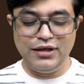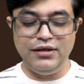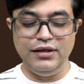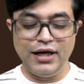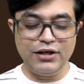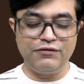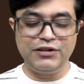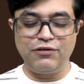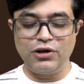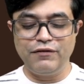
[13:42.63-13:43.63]
none of
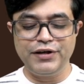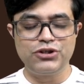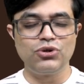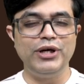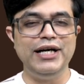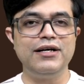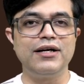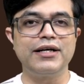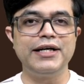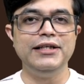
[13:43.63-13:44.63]
the following show
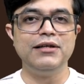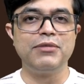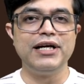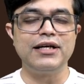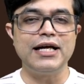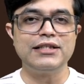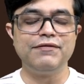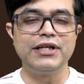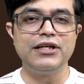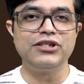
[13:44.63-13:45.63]
intracranial brain
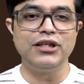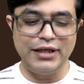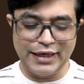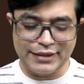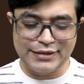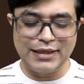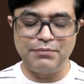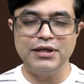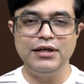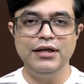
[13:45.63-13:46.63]
calcification
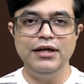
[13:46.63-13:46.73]
except.